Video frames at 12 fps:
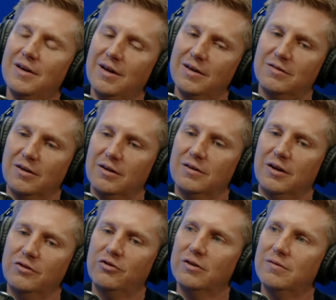it's a
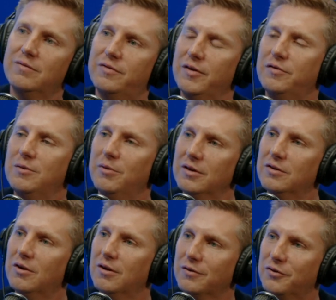$150 million
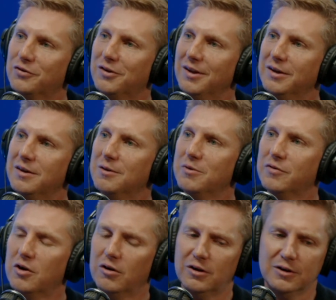facility that we've
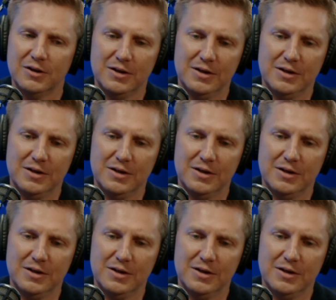got.